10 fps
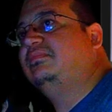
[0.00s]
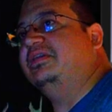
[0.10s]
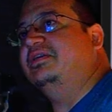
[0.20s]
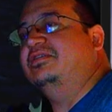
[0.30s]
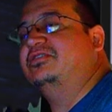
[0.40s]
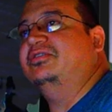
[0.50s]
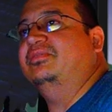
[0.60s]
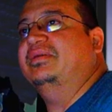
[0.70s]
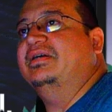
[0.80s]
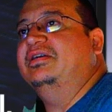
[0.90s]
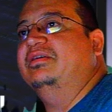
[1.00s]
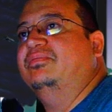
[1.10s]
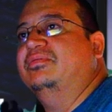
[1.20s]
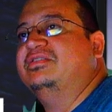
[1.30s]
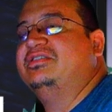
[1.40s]
Get into my
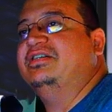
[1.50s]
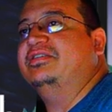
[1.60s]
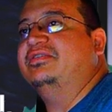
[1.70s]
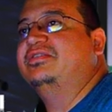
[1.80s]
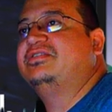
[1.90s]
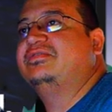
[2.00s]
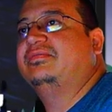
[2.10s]
input settings.